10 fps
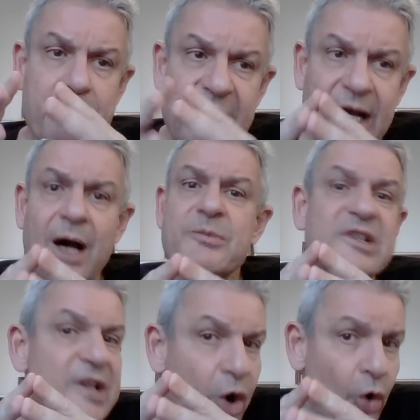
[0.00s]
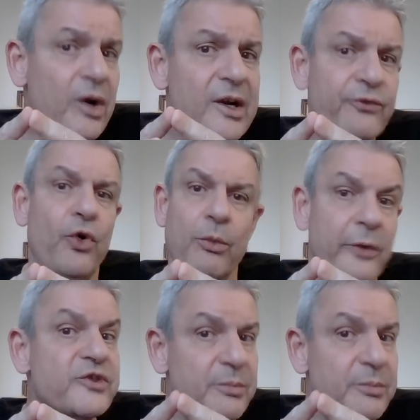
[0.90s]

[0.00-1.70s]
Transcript: becomes the only form of